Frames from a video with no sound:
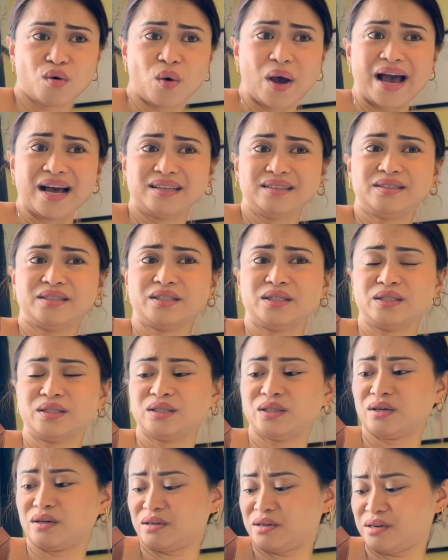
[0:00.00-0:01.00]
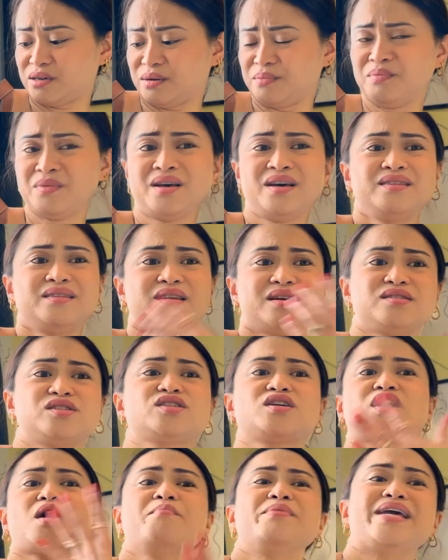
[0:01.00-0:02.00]
handle that's
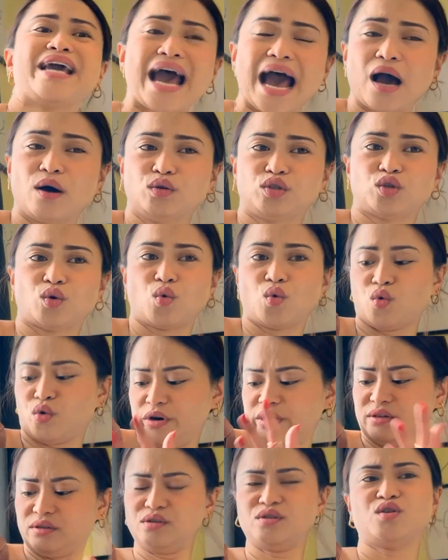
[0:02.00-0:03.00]
coming out, or